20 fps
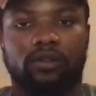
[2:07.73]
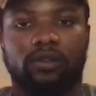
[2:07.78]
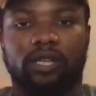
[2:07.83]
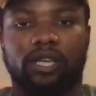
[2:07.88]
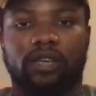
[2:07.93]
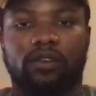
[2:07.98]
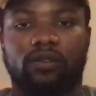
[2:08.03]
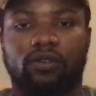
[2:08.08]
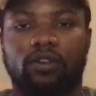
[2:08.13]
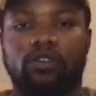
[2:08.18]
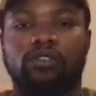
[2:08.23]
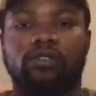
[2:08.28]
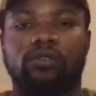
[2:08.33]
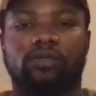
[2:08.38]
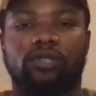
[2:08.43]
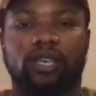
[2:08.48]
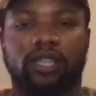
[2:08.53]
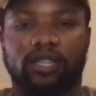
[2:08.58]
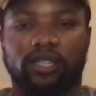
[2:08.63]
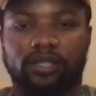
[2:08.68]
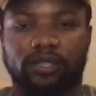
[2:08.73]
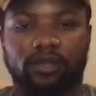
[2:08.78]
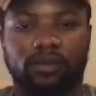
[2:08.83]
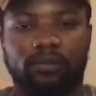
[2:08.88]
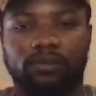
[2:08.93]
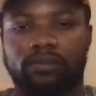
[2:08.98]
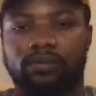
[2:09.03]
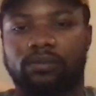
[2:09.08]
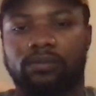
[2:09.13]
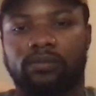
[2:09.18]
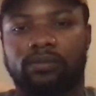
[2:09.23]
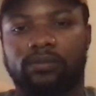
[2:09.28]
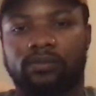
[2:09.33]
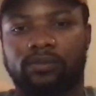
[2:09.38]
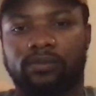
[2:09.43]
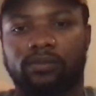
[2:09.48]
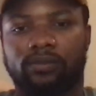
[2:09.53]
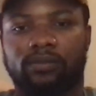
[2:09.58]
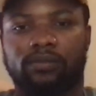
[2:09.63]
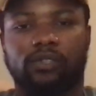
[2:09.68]
later on you telling them
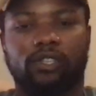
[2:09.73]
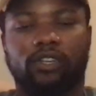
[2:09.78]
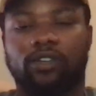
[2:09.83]
you